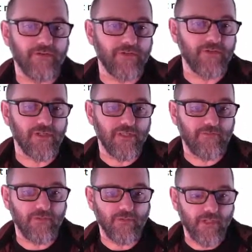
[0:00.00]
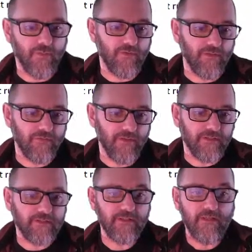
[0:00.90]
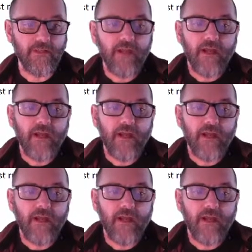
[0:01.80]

So you usually have to do a number of runs.